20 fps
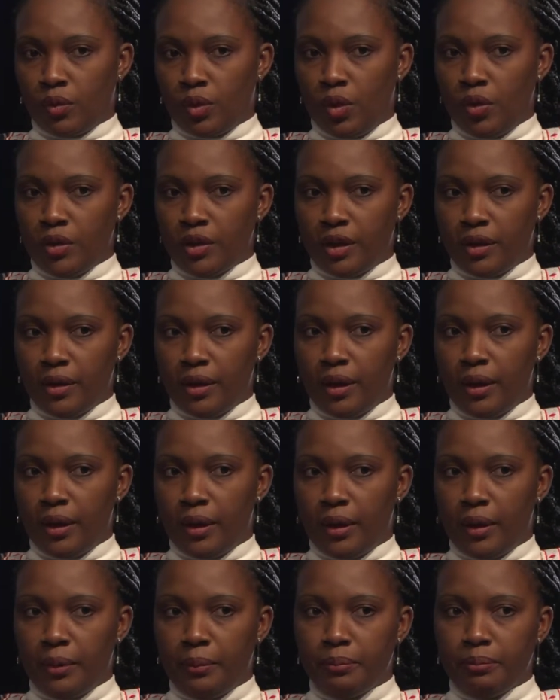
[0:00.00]
Okay,
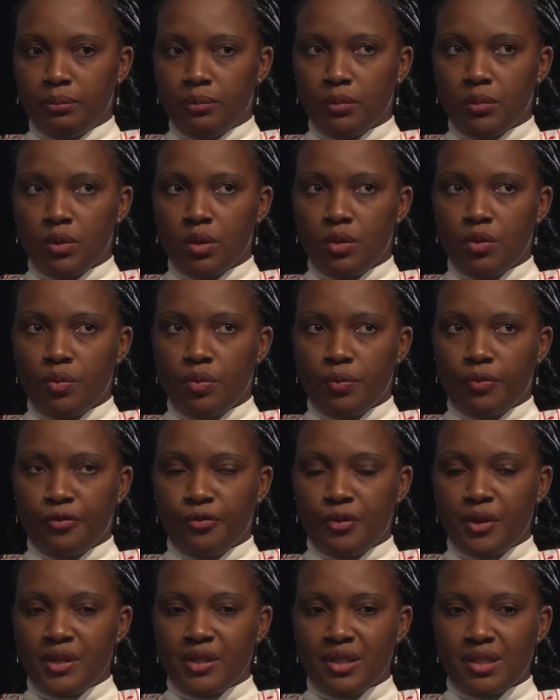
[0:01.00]

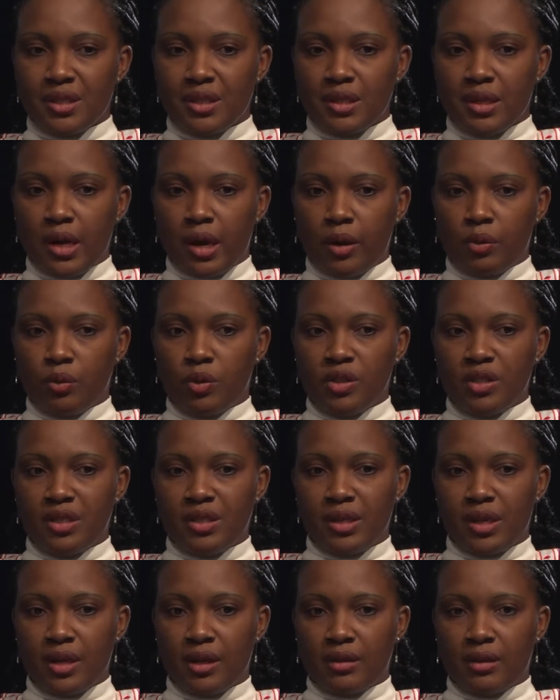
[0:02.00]
first I would
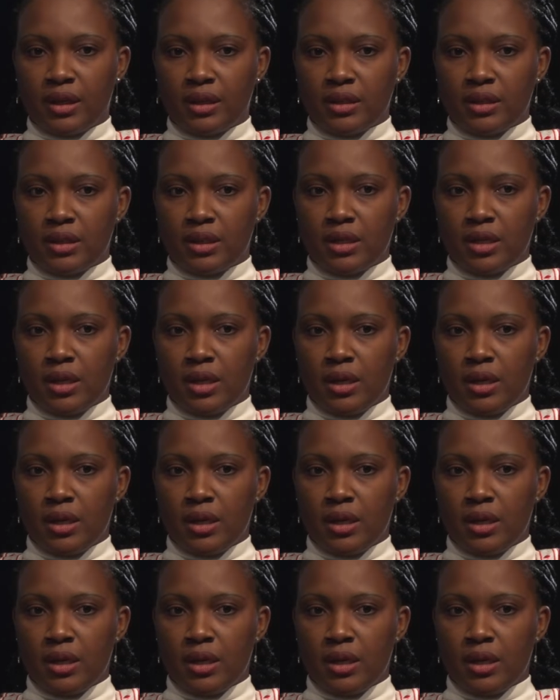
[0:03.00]
say that